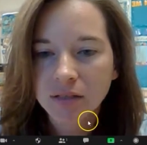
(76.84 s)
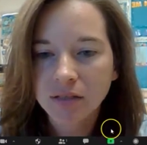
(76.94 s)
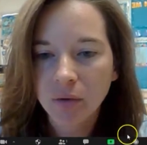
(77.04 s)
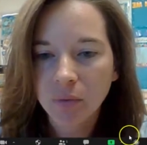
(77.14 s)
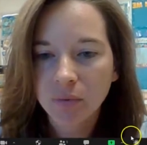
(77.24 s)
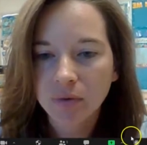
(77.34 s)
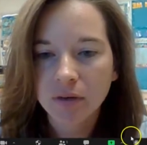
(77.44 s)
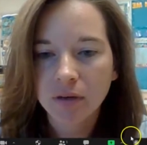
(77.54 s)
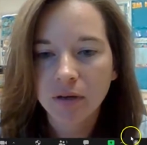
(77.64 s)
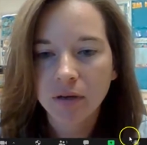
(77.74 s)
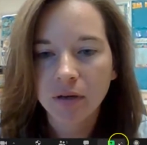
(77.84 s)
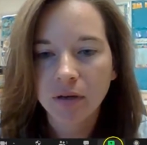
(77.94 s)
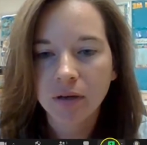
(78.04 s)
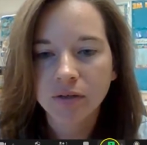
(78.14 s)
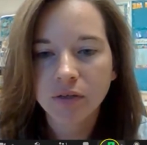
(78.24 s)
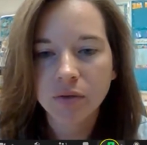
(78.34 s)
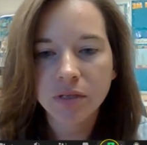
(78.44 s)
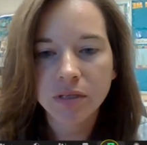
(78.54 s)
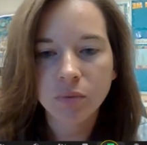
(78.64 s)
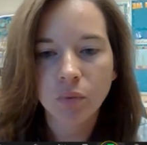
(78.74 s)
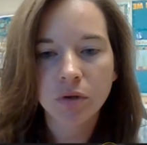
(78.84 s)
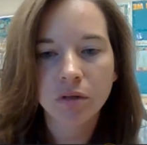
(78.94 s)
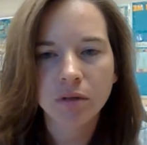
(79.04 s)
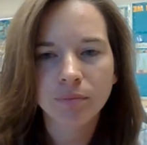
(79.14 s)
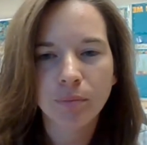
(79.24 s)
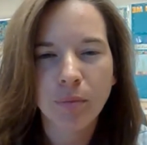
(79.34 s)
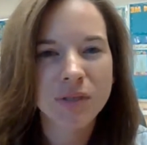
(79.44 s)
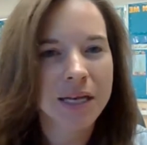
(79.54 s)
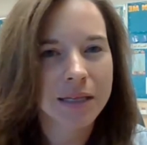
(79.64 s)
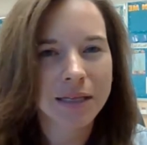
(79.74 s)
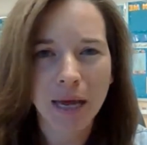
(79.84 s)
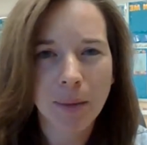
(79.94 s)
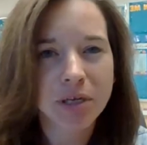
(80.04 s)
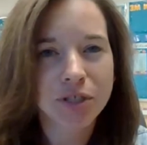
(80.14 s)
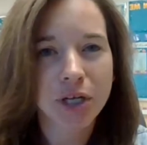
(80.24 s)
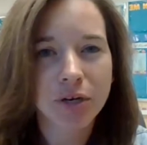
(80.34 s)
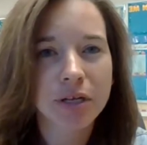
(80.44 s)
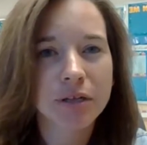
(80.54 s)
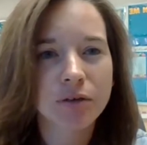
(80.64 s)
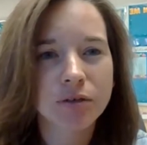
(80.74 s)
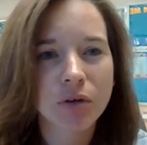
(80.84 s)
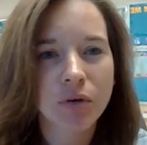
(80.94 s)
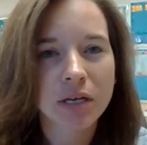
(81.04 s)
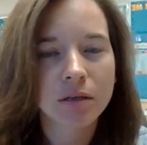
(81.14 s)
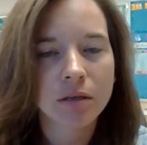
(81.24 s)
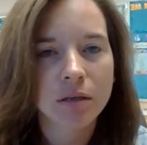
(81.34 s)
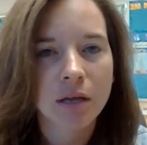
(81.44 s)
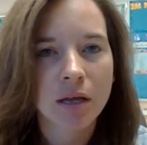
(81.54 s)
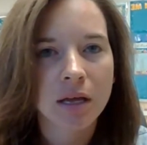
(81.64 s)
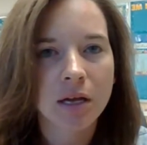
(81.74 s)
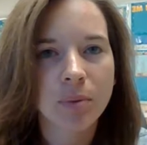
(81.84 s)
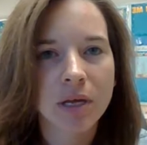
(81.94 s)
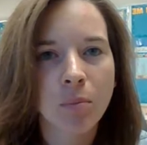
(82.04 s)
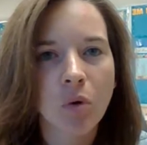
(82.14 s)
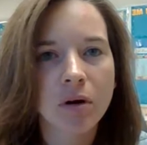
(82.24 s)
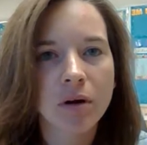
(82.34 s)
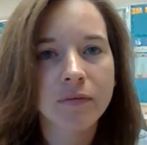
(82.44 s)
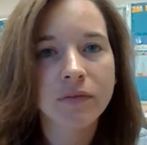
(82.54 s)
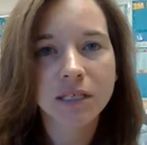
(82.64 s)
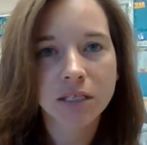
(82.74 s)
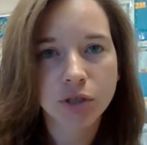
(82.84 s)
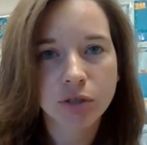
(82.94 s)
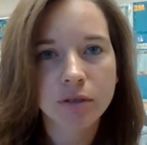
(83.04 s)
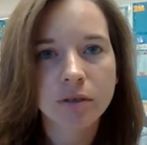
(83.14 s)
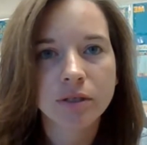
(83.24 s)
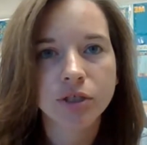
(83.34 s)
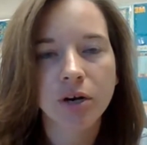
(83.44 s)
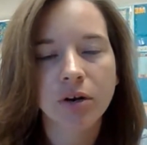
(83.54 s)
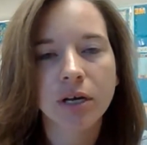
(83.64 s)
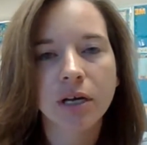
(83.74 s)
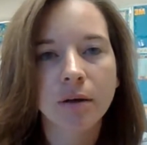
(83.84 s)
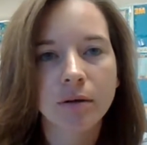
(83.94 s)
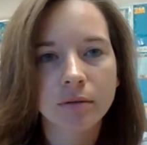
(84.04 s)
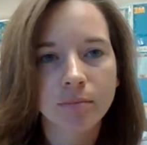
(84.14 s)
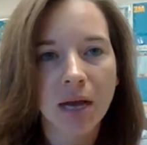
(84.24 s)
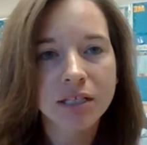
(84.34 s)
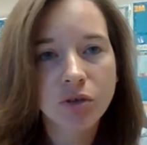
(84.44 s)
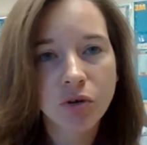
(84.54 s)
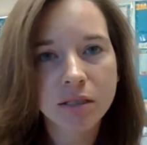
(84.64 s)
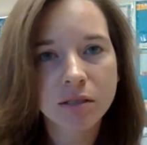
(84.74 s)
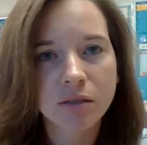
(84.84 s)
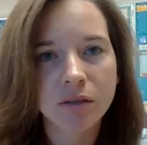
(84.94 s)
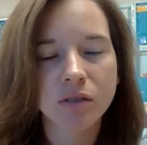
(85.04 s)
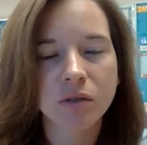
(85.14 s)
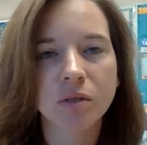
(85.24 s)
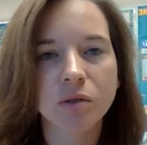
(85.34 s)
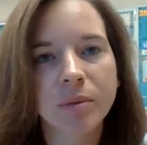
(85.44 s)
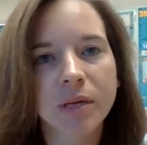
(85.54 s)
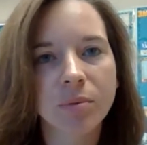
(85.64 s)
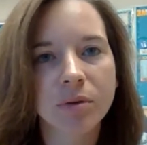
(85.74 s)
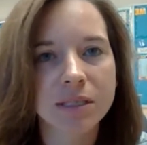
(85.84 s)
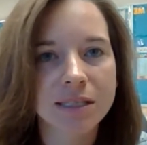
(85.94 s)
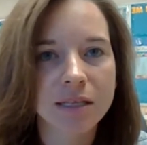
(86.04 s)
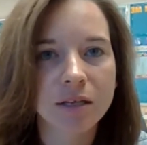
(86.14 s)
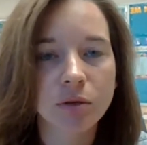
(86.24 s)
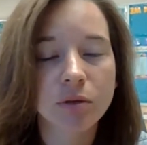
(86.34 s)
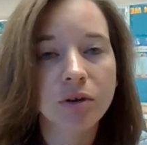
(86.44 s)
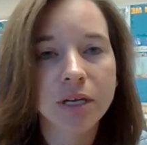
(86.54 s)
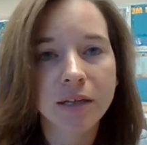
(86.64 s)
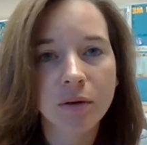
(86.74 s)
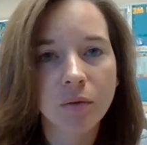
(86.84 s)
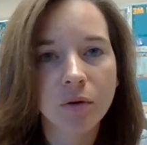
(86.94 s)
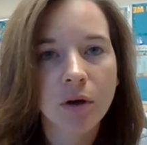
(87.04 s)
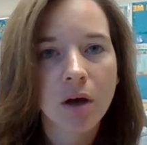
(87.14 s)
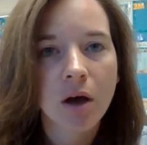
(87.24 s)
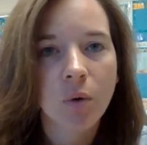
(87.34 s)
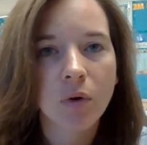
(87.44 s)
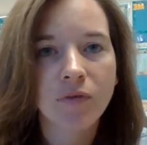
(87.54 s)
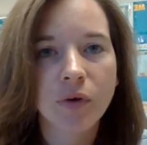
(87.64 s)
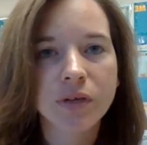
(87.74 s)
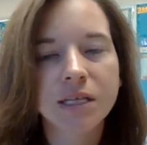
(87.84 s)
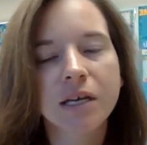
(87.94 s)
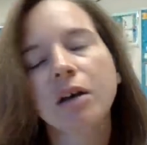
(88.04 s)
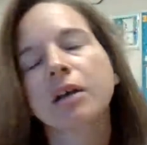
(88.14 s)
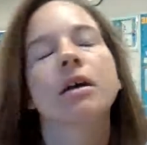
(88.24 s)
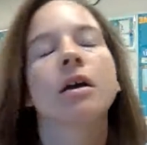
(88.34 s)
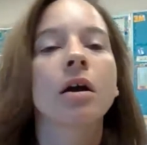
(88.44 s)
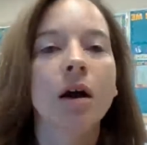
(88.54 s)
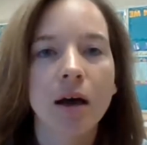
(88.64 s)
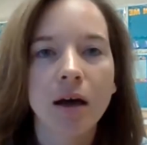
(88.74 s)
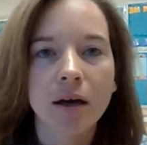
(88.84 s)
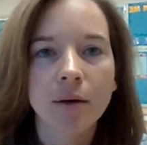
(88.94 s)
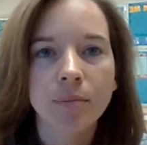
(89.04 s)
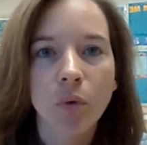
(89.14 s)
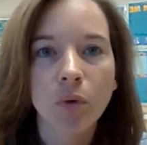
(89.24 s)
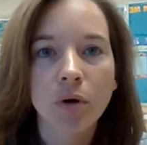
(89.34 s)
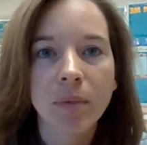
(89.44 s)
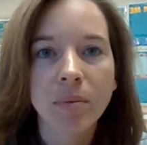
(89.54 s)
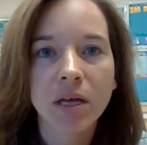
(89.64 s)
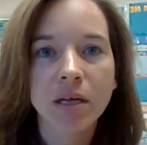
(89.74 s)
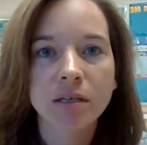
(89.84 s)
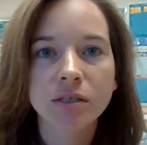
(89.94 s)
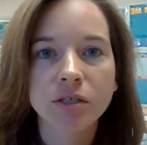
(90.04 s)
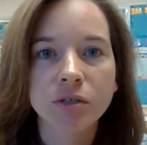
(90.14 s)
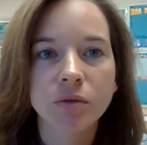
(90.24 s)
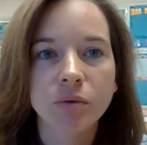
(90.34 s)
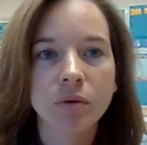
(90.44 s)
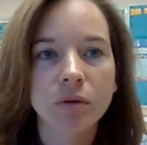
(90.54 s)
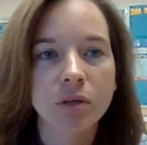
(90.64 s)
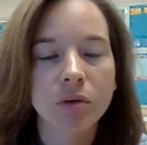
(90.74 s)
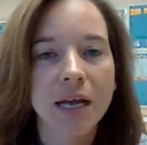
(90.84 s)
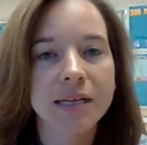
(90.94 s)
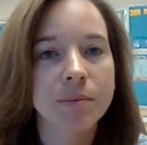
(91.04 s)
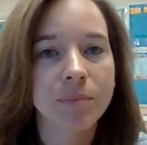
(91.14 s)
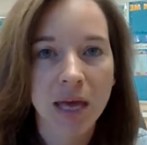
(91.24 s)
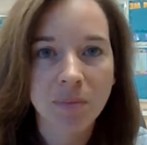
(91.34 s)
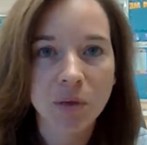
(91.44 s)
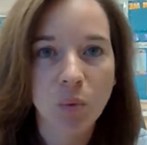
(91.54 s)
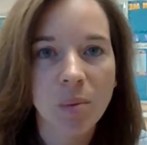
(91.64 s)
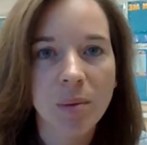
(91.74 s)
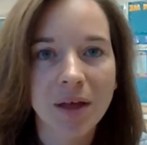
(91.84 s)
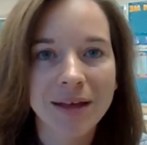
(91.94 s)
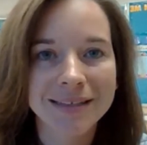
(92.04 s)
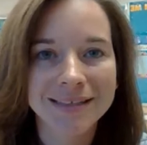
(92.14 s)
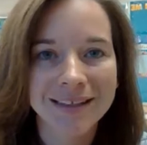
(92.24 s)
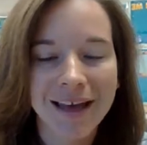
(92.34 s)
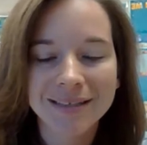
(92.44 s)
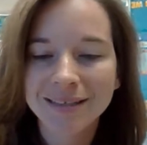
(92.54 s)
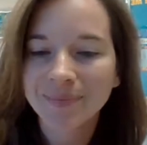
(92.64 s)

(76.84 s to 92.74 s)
So, students will most likely not be sharing their screen. It'll be more of the teacher sharing my screen so that students will be able to see the new learning that we're focusing on, or maybe to utilize some games that we'll be playing as a class.